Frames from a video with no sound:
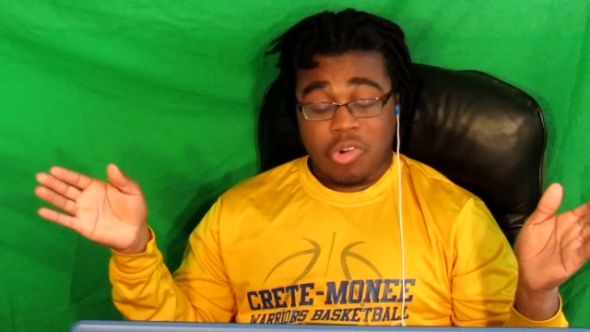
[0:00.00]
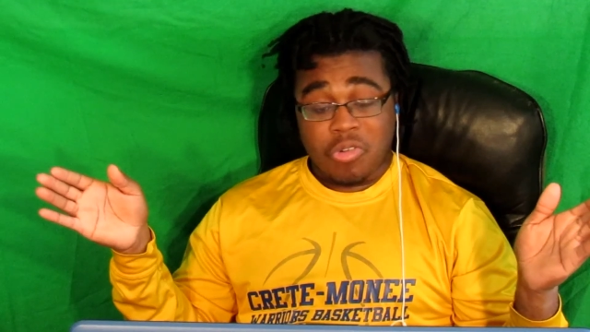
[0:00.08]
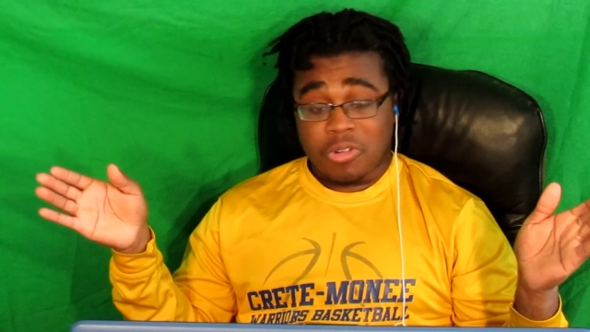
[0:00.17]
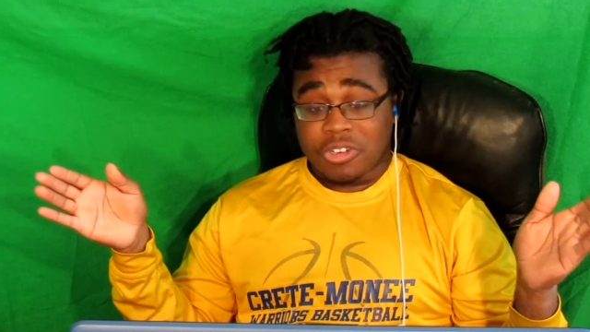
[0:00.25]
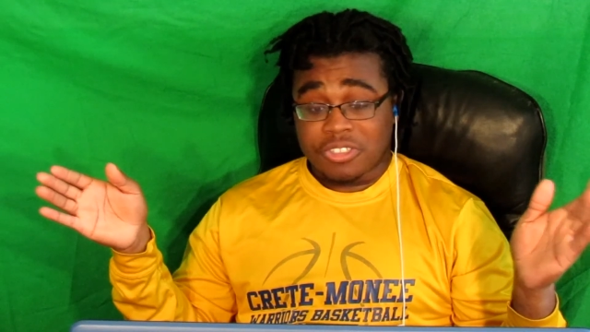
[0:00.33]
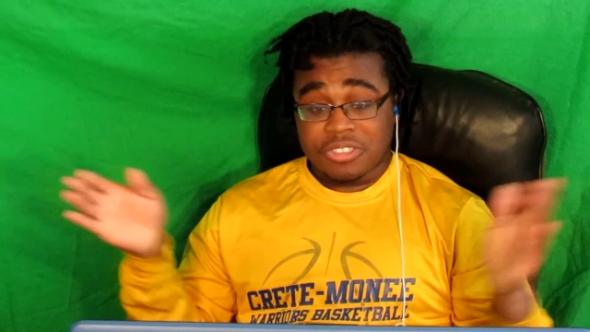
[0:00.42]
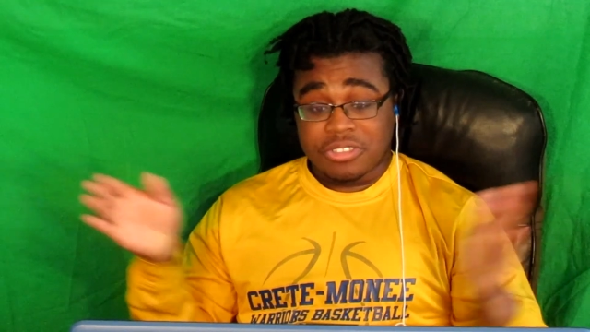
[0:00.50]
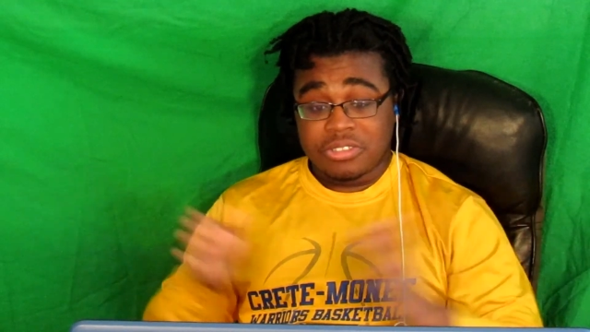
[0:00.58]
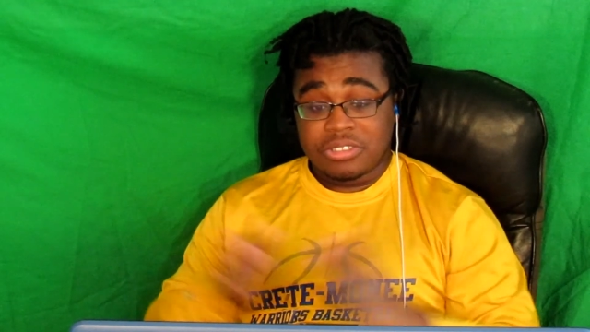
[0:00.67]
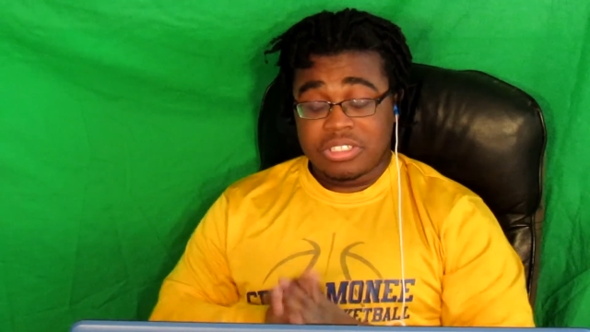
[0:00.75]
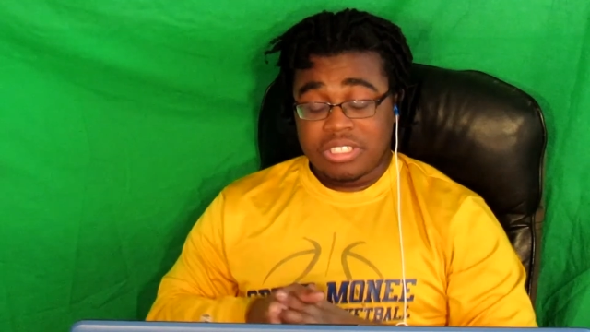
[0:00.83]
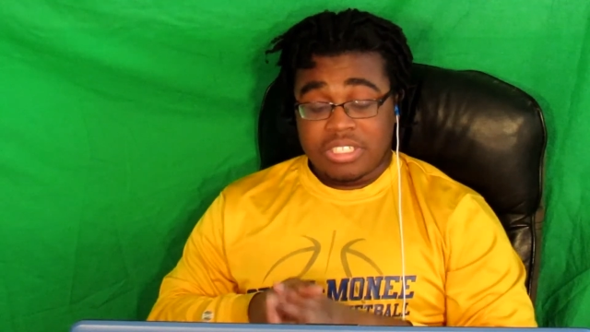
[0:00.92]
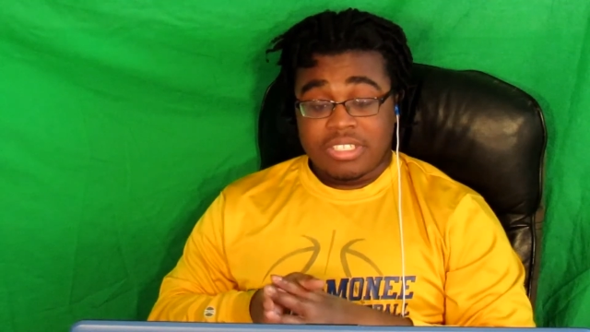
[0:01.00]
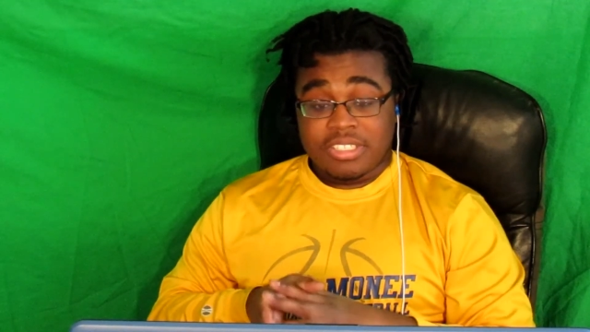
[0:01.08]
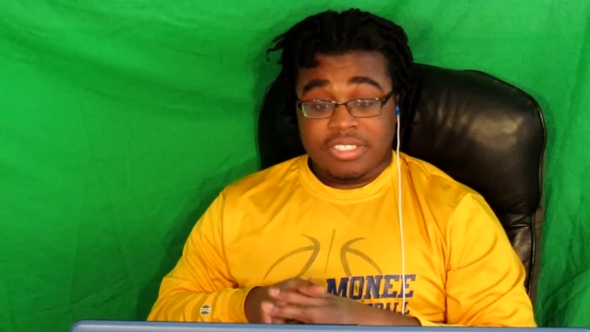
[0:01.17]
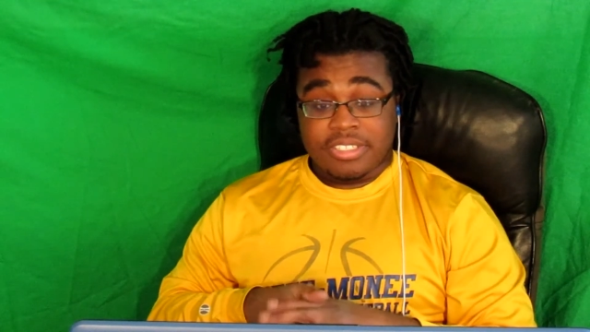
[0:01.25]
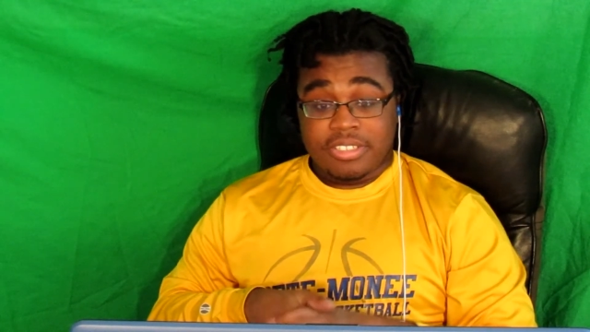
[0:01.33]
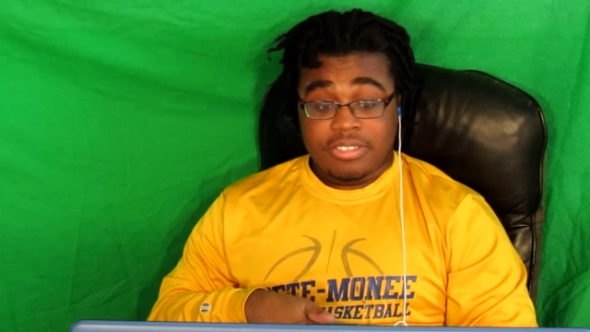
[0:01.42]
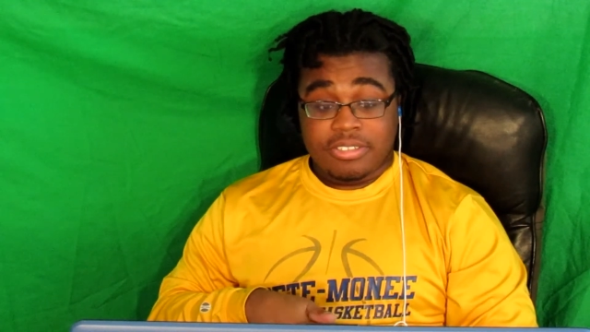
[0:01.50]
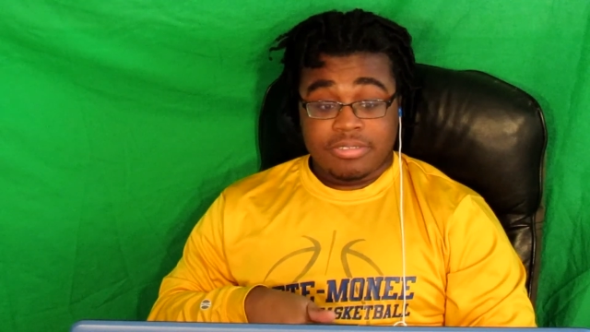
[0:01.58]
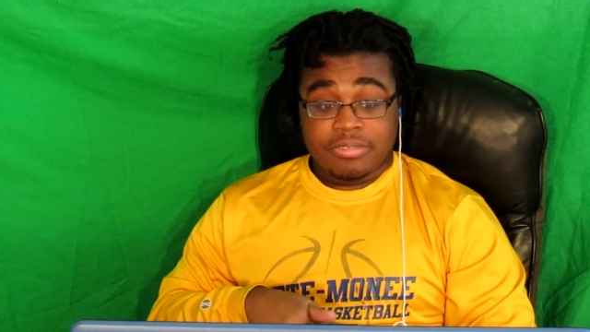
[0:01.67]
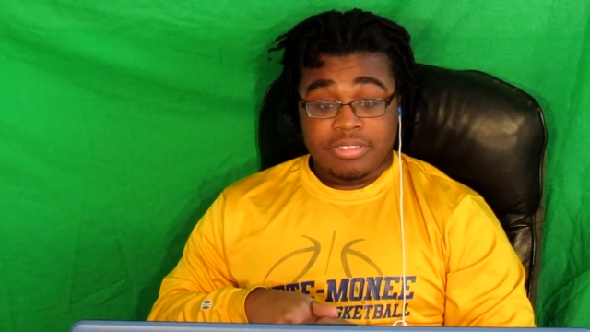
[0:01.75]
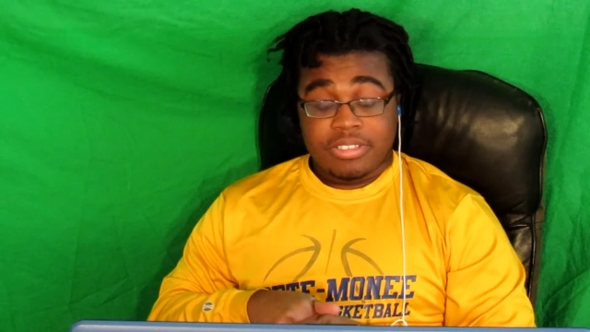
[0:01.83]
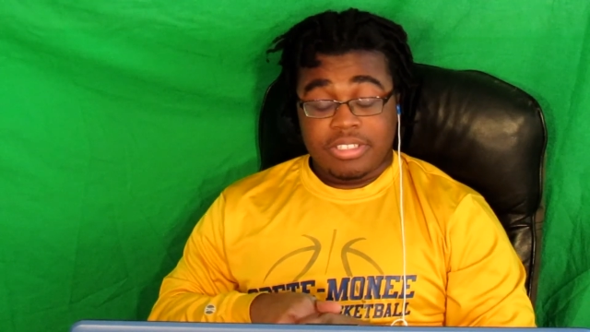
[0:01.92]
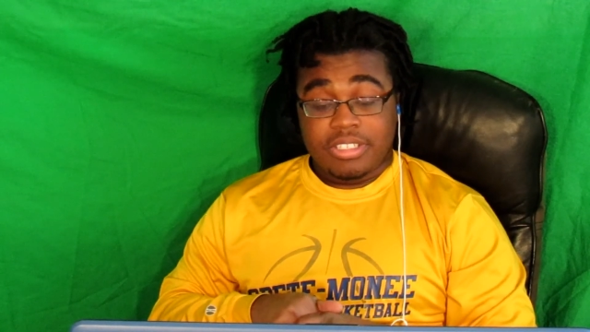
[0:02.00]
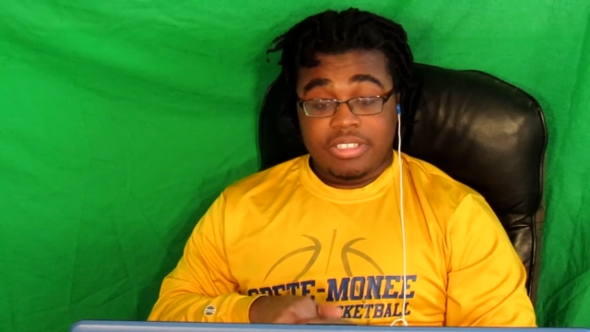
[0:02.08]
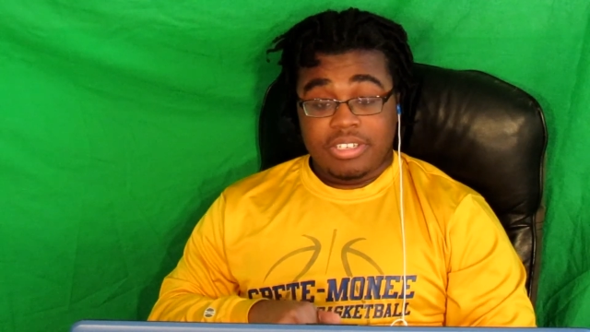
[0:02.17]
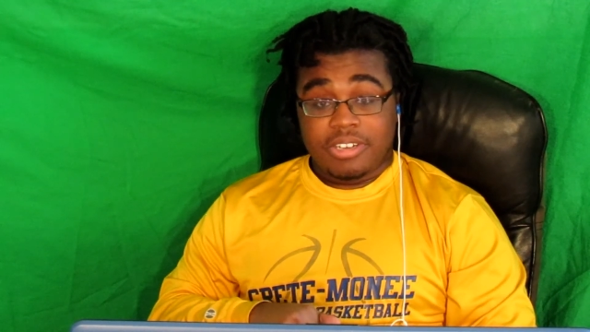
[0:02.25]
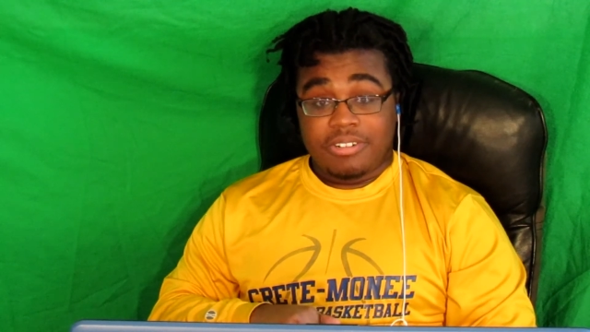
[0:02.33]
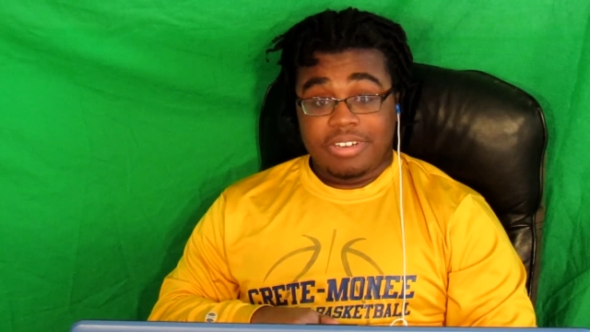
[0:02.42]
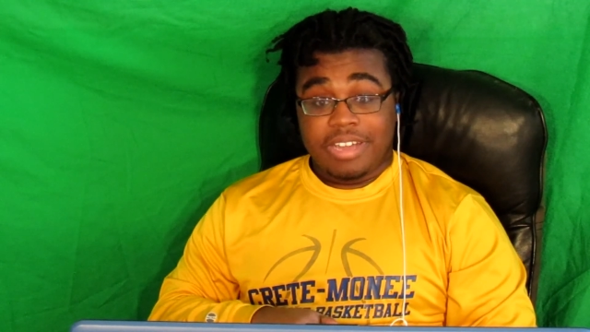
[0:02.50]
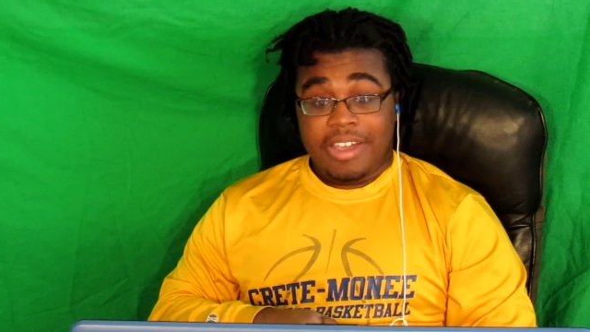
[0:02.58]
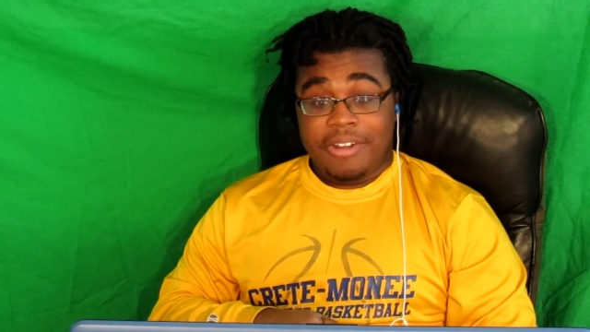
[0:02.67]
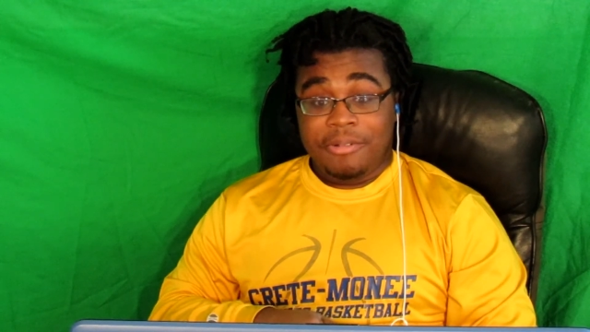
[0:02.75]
World War II. So, now